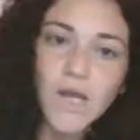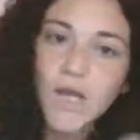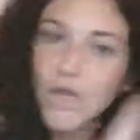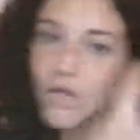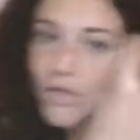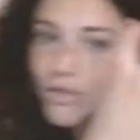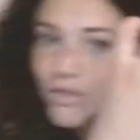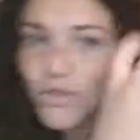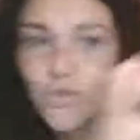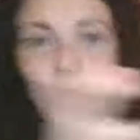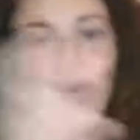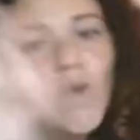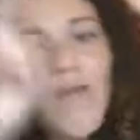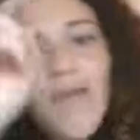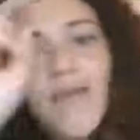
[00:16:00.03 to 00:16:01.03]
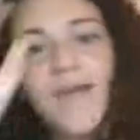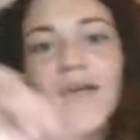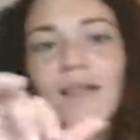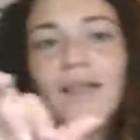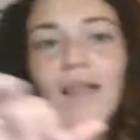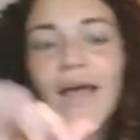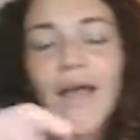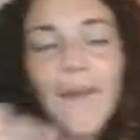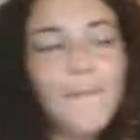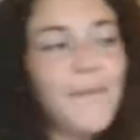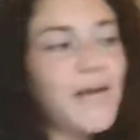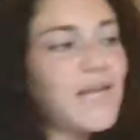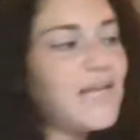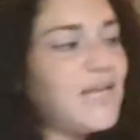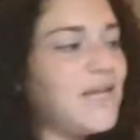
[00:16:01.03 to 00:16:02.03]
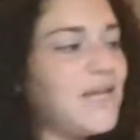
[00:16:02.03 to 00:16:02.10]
Swing like a monkey?